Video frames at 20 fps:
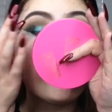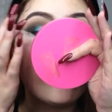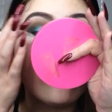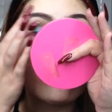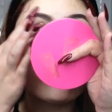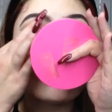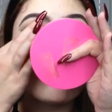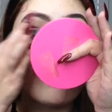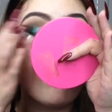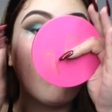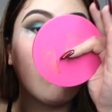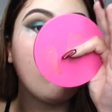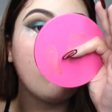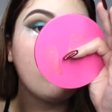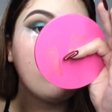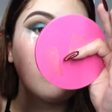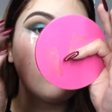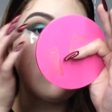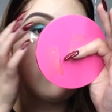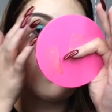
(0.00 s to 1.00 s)
nails at
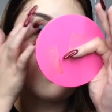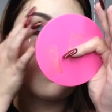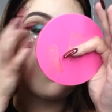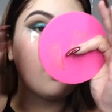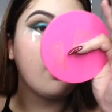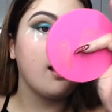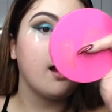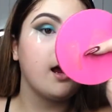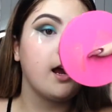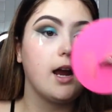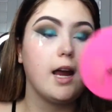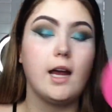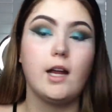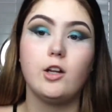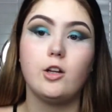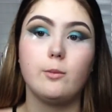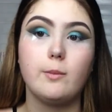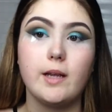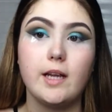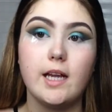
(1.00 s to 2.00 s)
all,
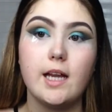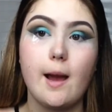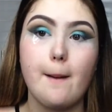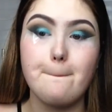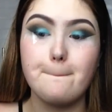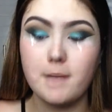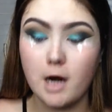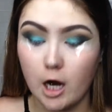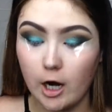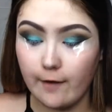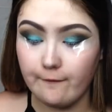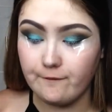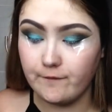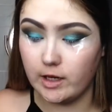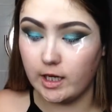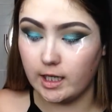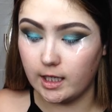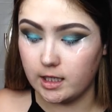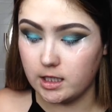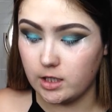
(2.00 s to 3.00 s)
it'll be
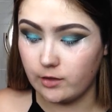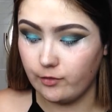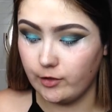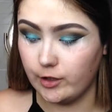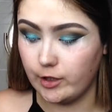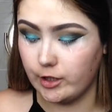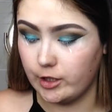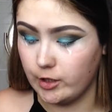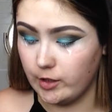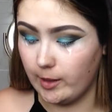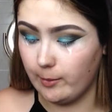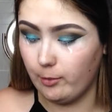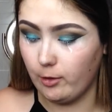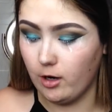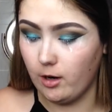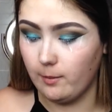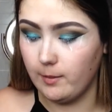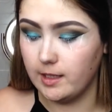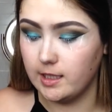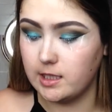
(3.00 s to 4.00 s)
perfect for you to do, I
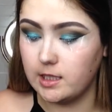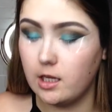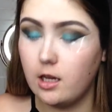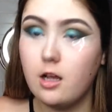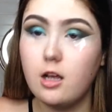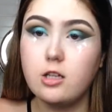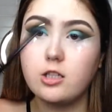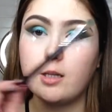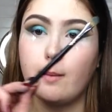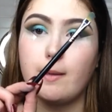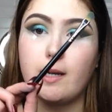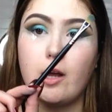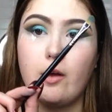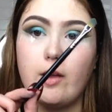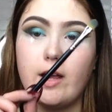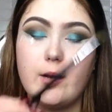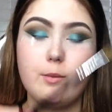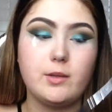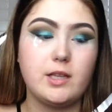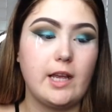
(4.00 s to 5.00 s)
promise. So I'm going to
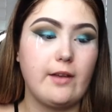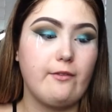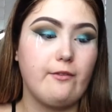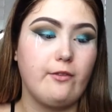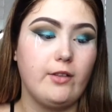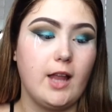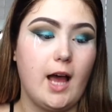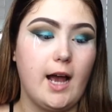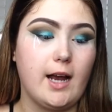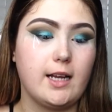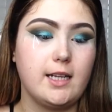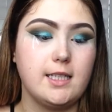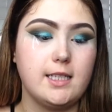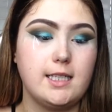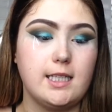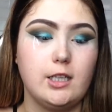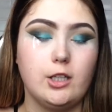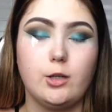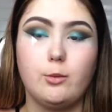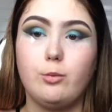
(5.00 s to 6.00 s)
go in with a flat
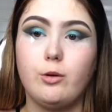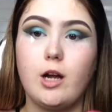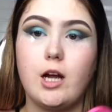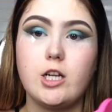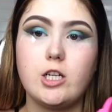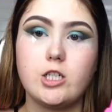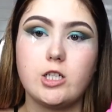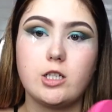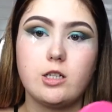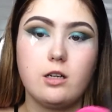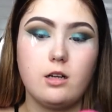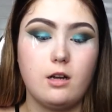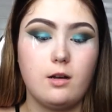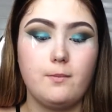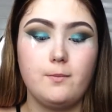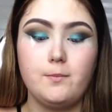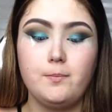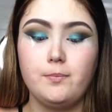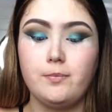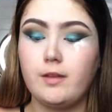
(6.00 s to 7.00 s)
concealer brush
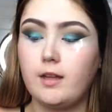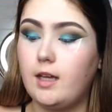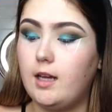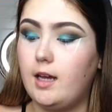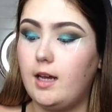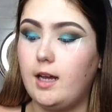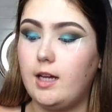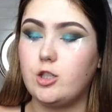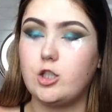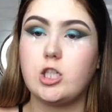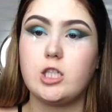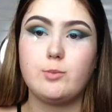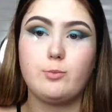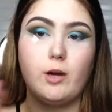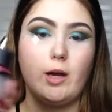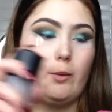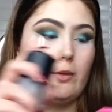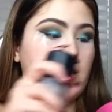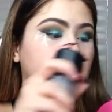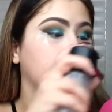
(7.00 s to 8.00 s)
and just
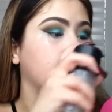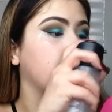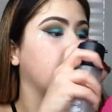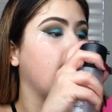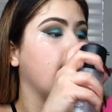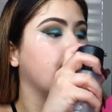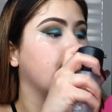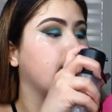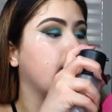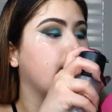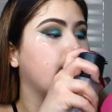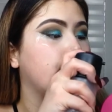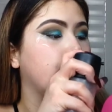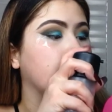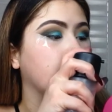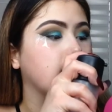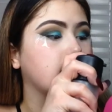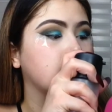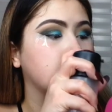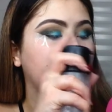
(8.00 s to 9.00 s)
spray it with a little bit of
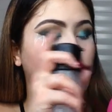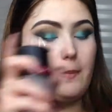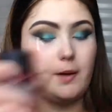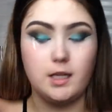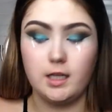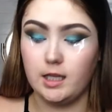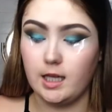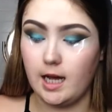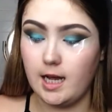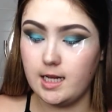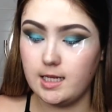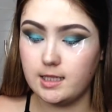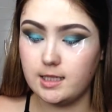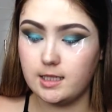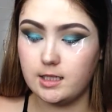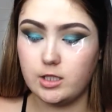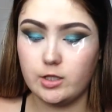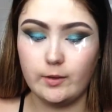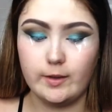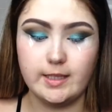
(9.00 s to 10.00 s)
Fix
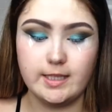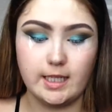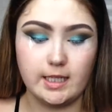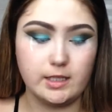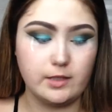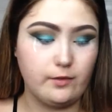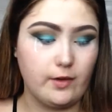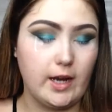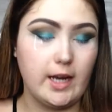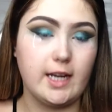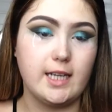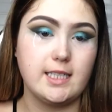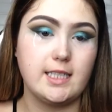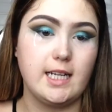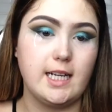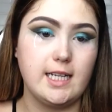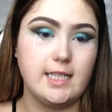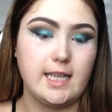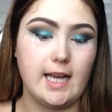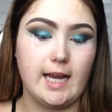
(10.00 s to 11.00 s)
Plus to intensify it,
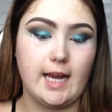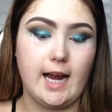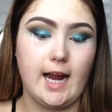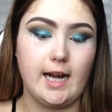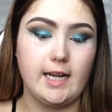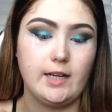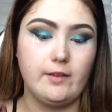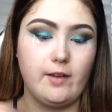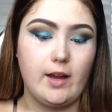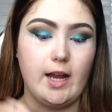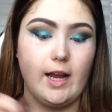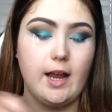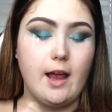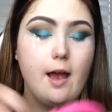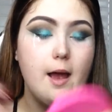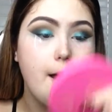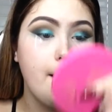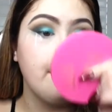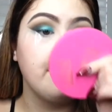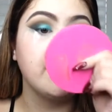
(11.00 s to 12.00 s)
because it is a kind of a
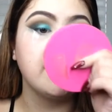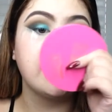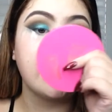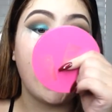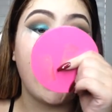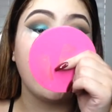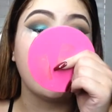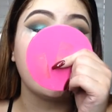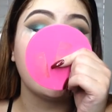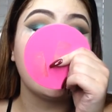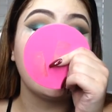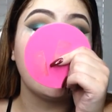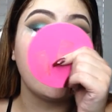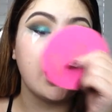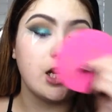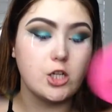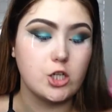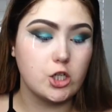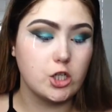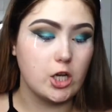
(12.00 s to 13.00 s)
metallic-y
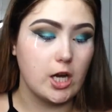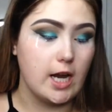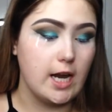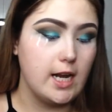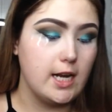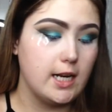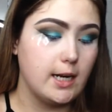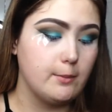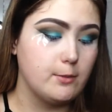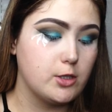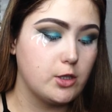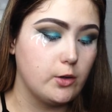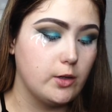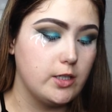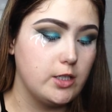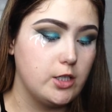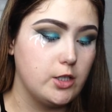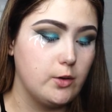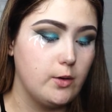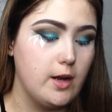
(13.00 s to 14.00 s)
shade. And I'm just
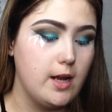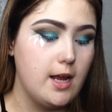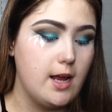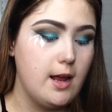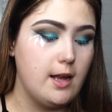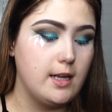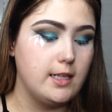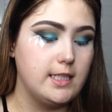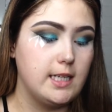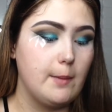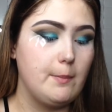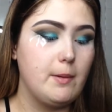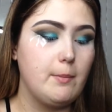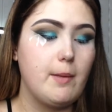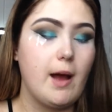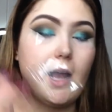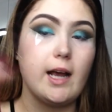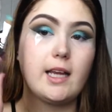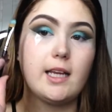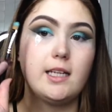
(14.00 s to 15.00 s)
going to dip
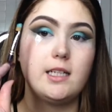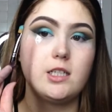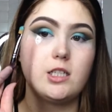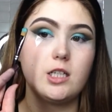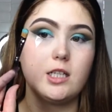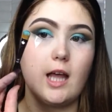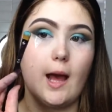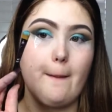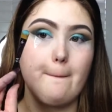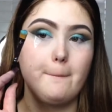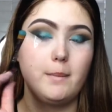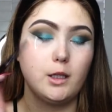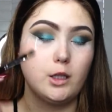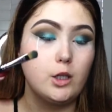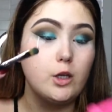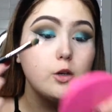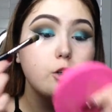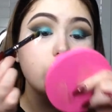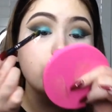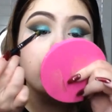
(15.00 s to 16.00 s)
back into that
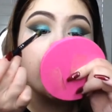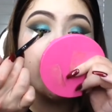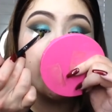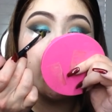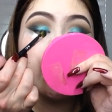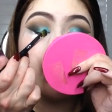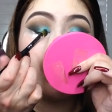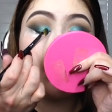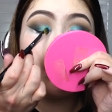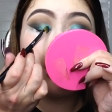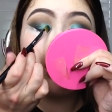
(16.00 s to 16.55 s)
blue shade